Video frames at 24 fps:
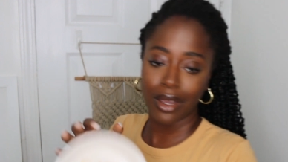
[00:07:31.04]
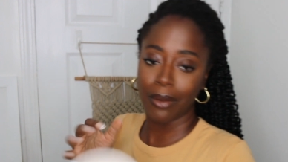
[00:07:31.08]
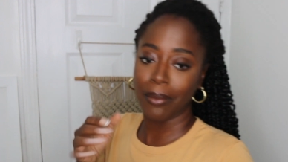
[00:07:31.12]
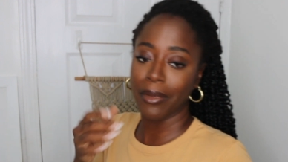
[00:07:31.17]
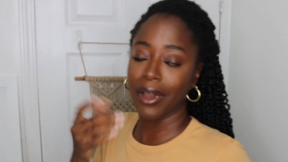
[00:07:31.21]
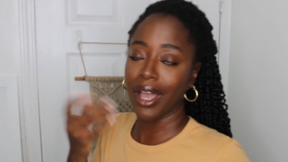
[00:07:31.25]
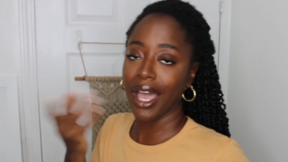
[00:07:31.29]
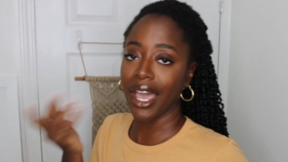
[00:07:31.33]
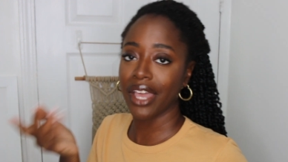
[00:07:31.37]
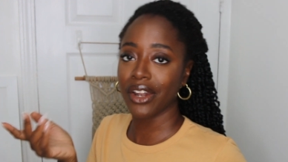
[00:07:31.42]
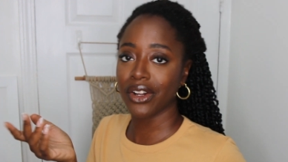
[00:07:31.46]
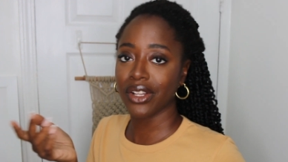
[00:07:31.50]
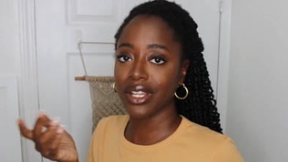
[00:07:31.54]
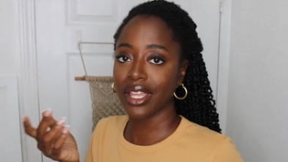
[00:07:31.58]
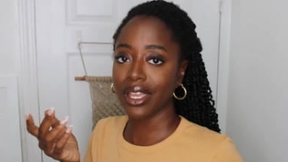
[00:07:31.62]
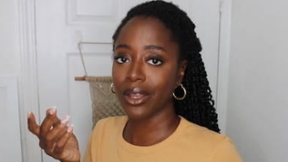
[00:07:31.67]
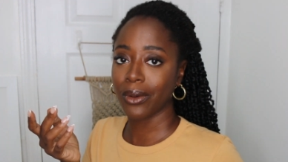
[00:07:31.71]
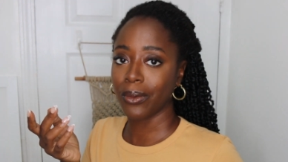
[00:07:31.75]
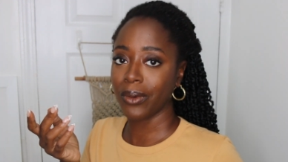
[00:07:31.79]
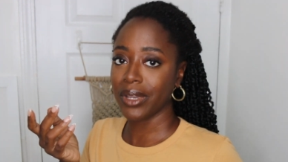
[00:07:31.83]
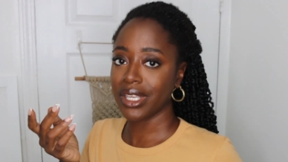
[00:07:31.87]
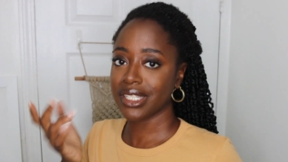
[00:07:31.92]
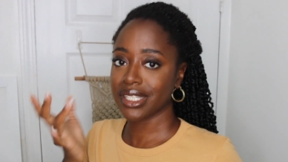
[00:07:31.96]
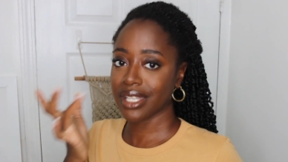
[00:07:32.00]
But I don't
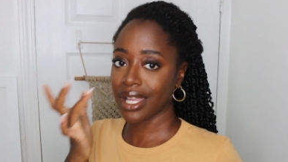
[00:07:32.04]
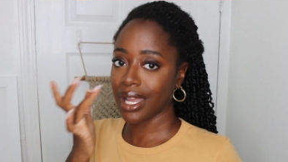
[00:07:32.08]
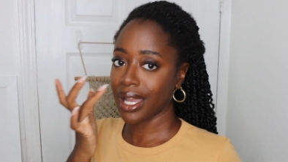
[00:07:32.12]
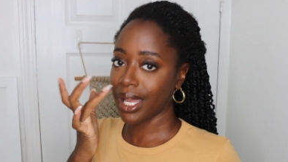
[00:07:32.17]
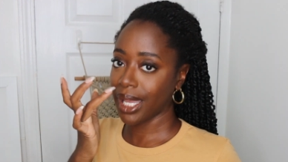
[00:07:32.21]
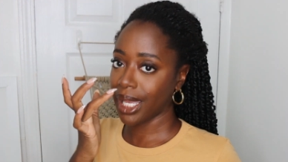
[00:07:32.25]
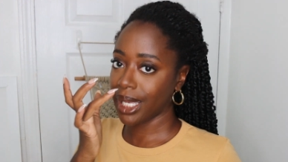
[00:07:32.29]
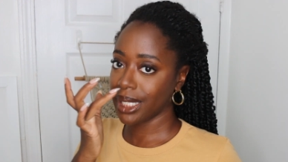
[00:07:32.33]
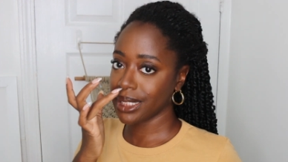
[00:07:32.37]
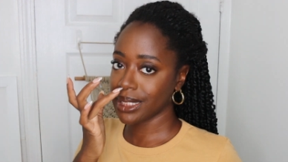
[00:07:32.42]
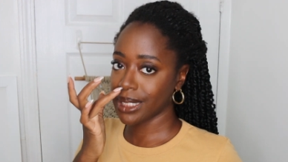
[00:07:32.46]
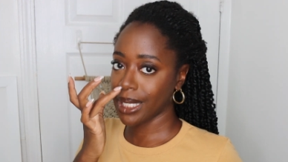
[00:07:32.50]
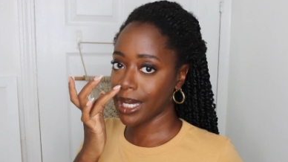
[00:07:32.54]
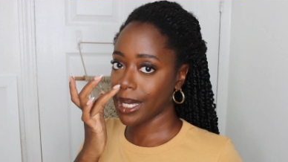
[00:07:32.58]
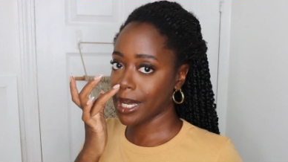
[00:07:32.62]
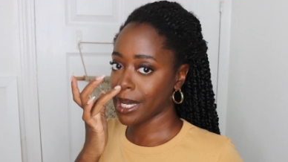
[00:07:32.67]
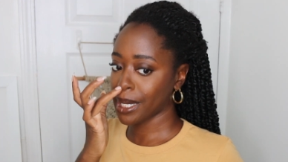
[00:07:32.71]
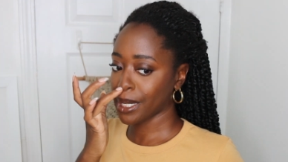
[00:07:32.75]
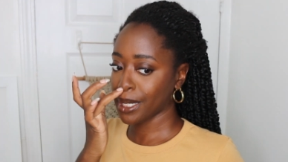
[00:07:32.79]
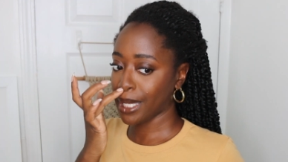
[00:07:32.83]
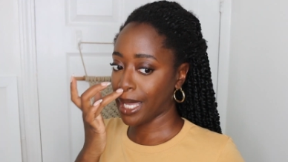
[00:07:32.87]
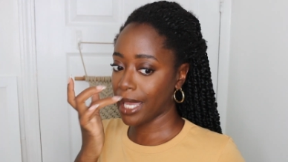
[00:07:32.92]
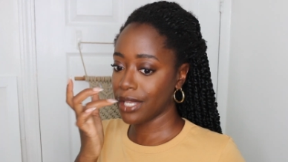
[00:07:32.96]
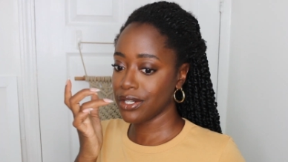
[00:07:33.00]
like waste, guys. Like,
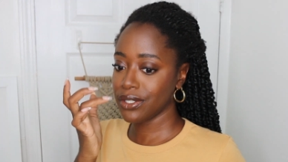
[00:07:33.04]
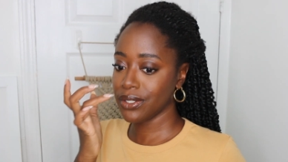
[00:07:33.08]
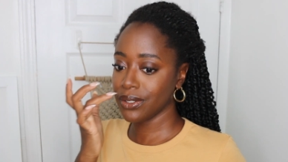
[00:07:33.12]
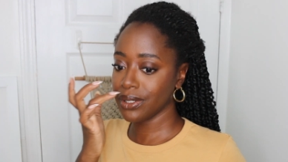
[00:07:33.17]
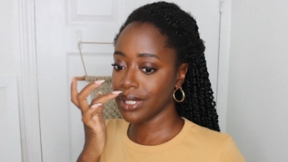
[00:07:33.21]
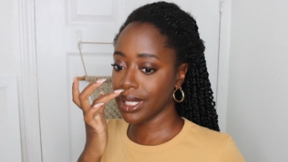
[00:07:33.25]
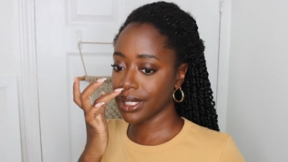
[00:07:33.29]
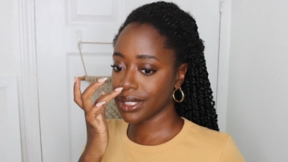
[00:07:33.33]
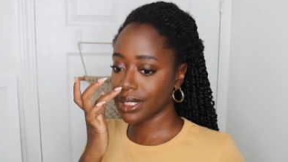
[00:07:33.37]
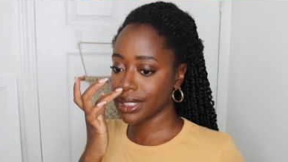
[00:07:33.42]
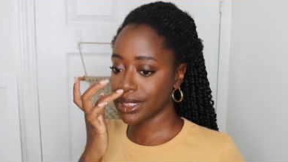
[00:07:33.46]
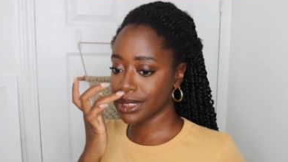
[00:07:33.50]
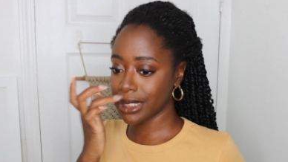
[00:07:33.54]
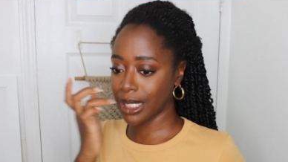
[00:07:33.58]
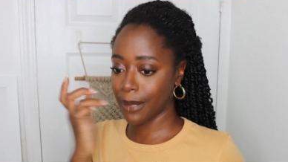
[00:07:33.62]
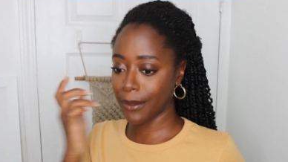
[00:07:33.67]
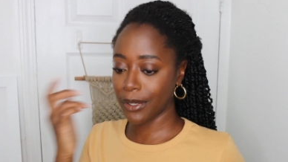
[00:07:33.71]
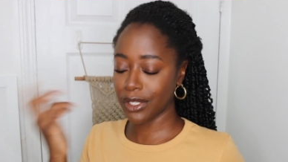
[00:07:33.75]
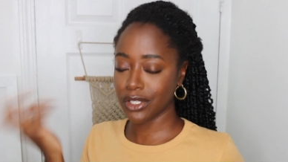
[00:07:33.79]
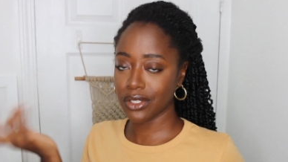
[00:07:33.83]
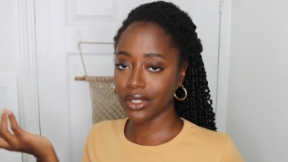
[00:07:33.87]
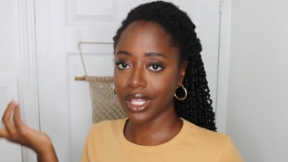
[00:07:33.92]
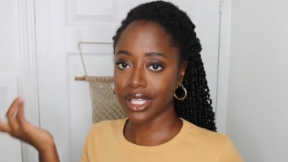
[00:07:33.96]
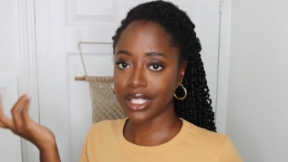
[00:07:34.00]
I do like to shop,
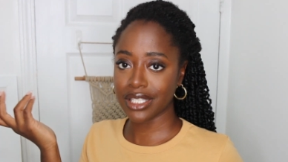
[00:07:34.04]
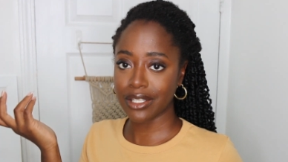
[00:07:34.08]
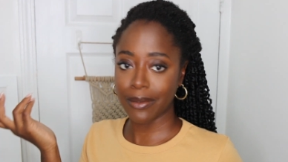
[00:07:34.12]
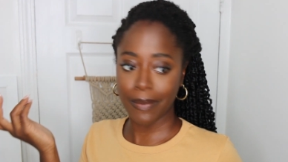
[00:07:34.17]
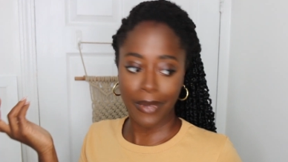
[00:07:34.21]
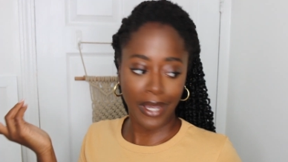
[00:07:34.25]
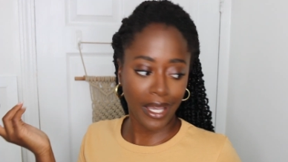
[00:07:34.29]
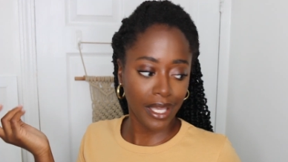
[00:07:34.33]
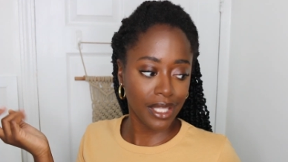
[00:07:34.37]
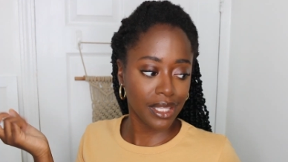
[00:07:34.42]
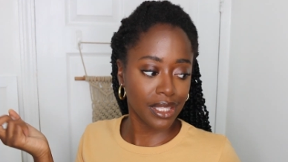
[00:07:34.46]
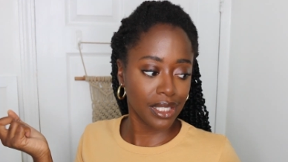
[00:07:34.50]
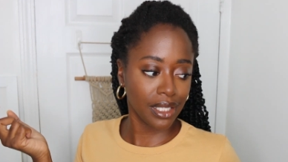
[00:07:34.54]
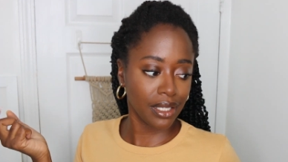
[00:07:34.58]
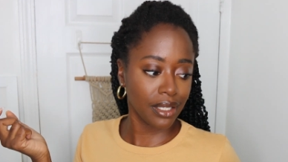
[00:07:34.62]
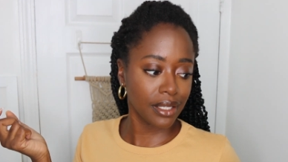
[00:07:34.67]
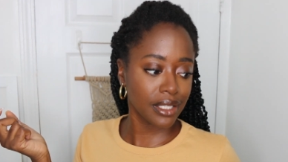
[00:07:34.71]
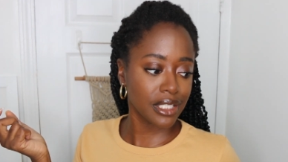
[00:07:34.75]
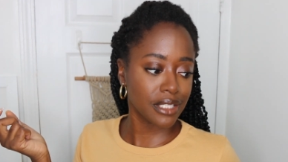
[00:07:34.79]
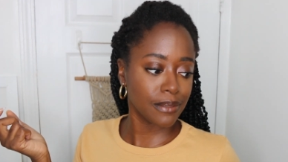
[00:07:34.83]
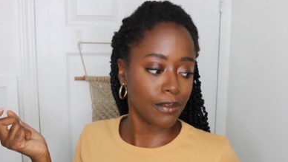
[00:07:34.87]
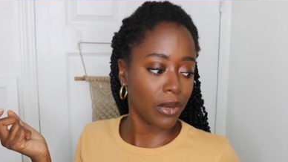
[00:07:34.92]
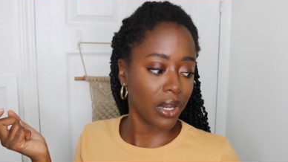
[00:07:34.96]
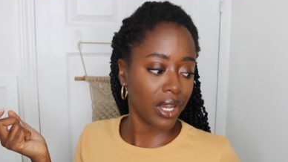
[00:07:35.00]
I do like to buy
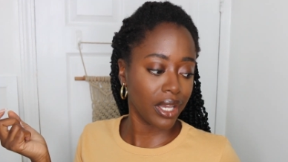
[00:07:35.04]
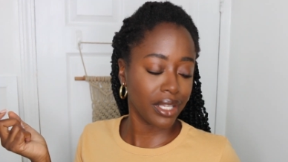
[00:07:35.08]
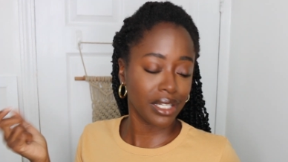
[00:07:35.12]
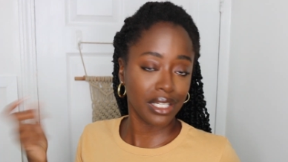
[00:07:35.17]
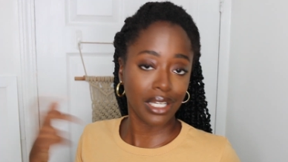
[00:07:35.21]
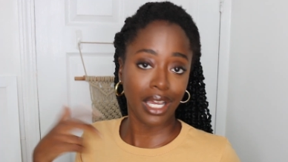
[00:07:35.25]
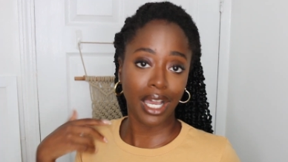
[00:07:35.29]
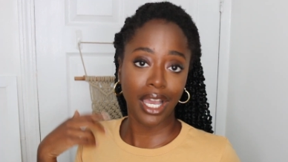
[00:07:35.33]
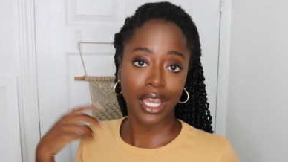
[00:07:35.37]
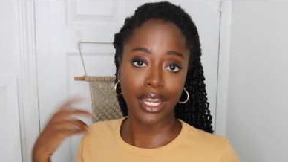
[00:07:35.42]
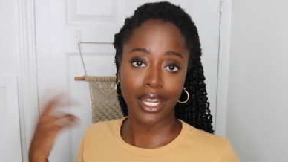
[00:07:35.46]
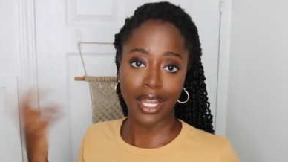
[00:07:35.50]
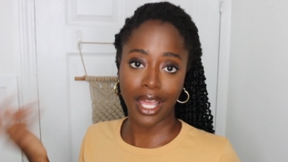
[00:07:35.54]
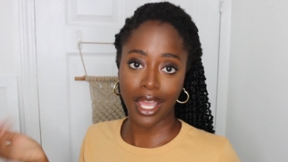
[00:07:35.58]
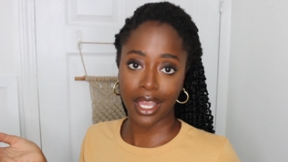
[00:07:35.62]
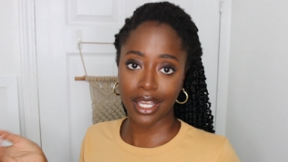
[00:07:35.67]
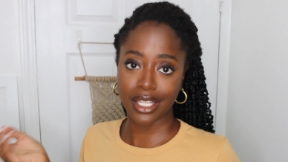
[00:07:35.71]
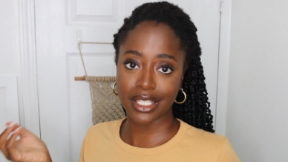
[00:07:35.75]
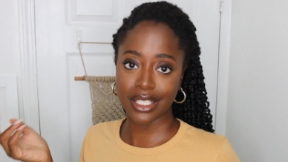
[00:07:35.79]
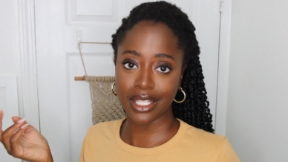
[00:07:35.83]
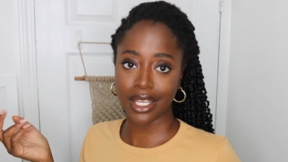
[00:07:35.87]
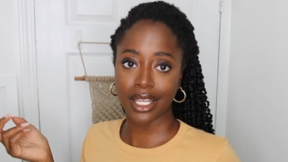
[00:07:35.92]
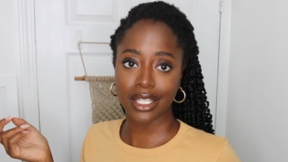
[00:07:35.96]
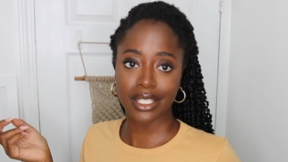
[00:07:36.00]
things, but not in
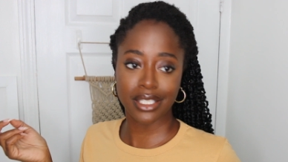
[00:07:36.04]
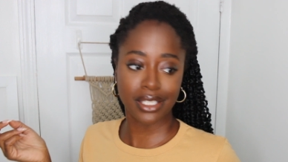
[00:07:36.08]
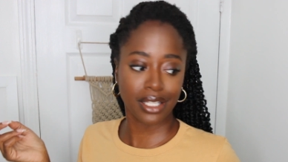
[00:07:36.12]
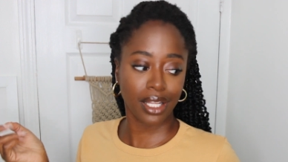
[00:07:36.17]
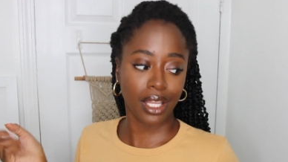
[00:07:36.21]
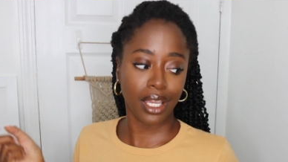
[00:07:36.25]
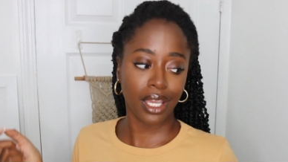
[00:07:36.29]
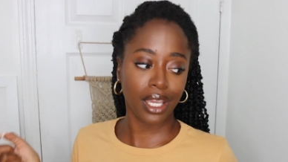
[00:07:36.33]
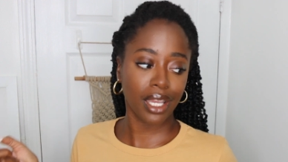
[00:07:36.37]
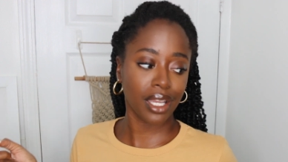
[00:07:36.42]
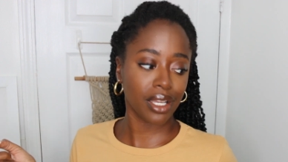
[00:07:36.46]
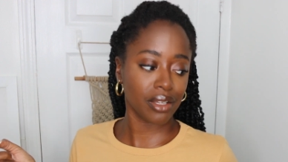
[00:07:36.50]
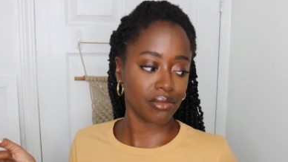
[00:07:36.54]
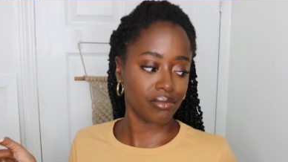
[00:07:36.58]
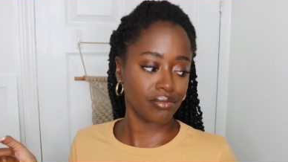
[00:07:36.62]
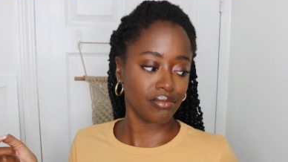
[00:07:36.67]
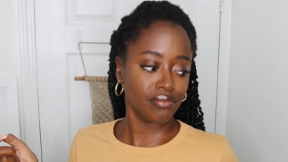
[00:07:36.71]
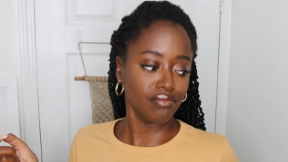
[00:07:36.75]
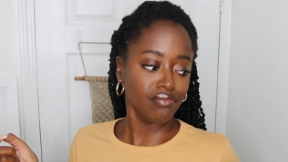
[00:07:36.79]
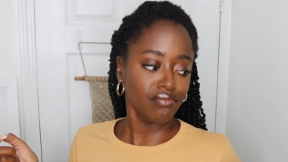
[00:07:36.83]
excess. Like,